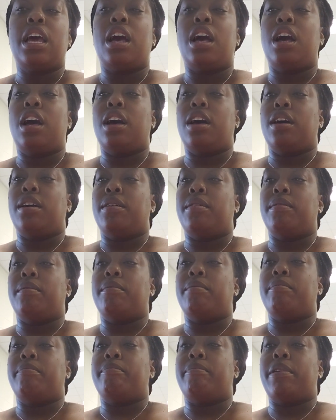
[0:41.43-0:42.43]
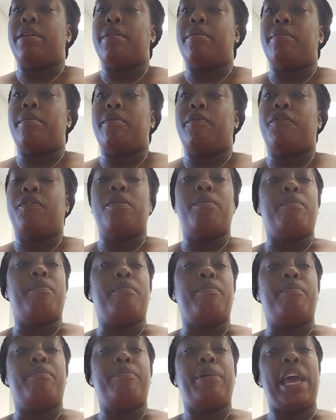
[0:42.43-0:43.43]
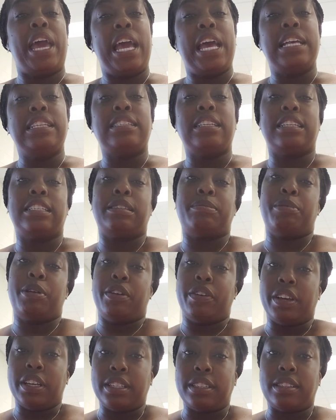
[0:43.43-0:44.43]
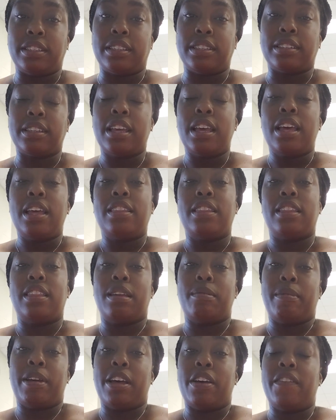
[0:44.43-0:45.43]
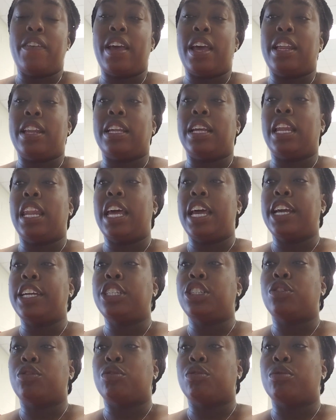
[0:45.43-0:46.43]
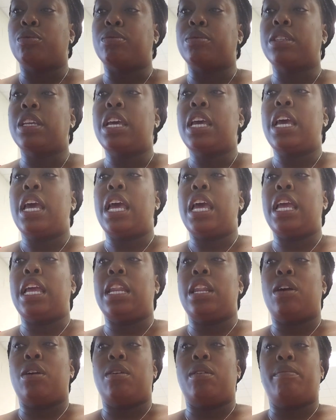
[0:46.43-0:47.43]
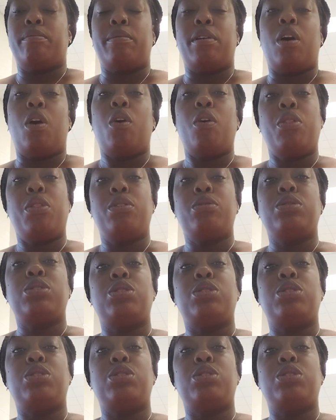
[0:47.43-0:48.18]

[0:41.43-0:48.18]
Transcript: from past experiences that they may have had in classrooms. And all those